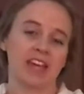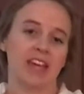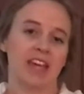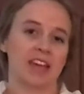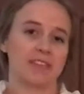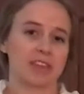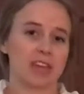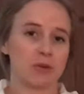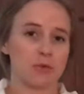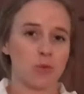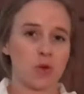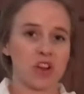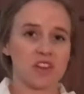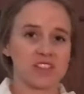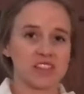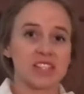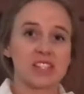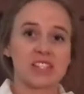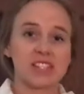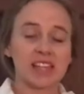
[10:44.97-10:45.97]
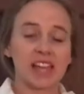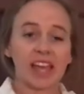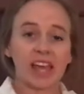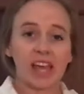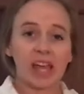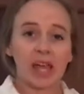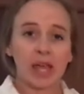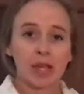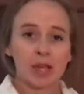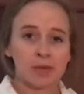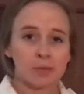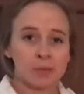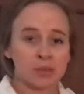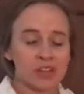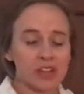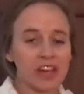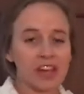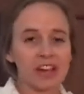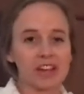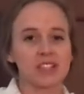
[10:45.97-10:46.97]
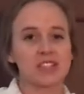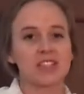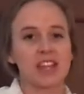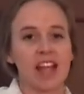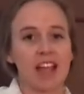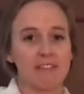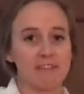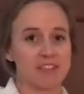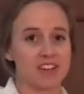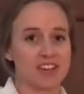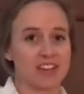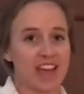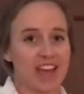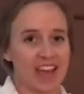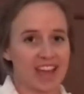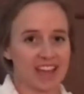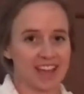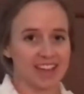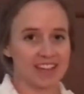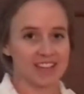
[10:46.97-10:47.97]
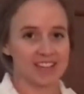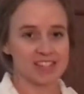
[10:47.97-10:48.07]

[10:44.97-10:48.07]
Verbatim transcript: And they wear the same clothes every day.